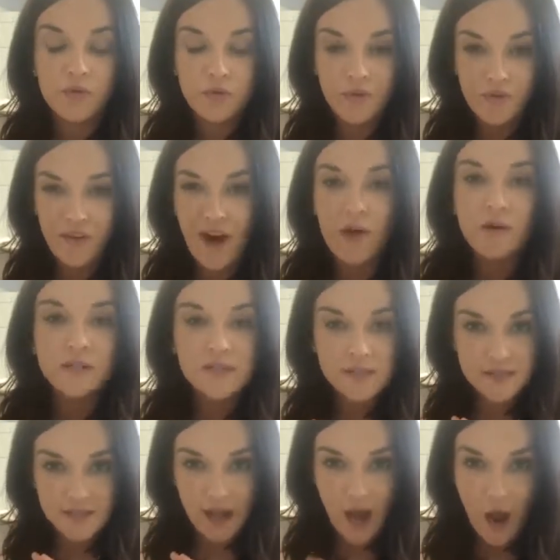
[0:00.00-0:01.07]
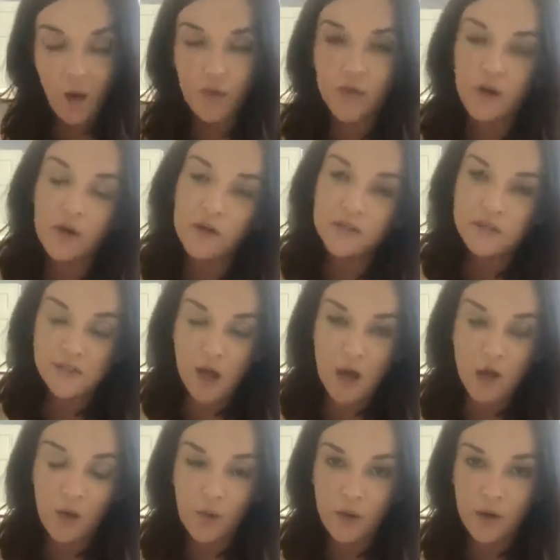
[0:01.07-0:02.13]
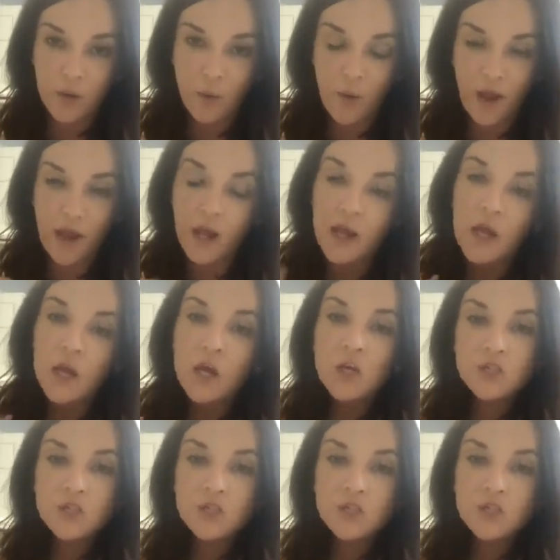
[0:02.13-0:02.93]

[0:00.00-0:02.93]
the virus is out there. It's not going away.